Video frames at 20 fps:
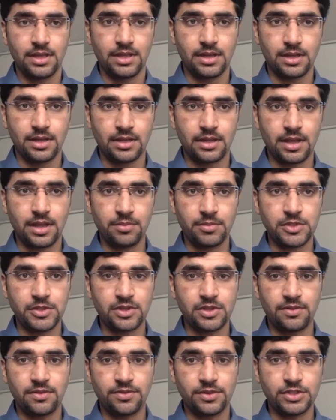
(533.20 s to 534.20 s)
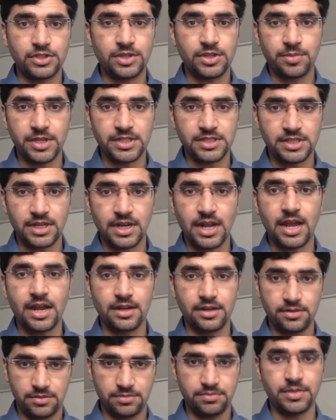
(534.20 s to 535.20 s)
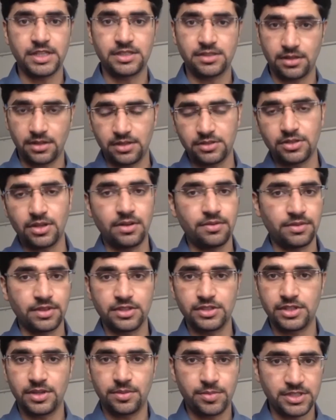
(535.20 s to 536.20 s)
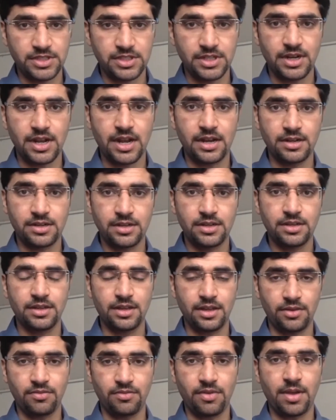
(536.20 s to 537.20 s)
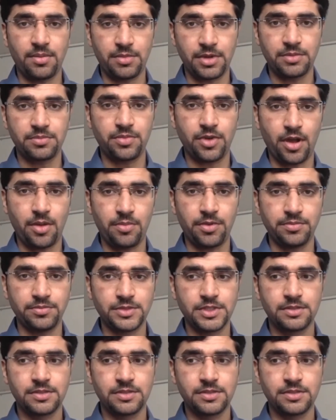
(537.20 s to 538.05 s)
can be solved for GPS denied, basically solving GPS denied environment problems.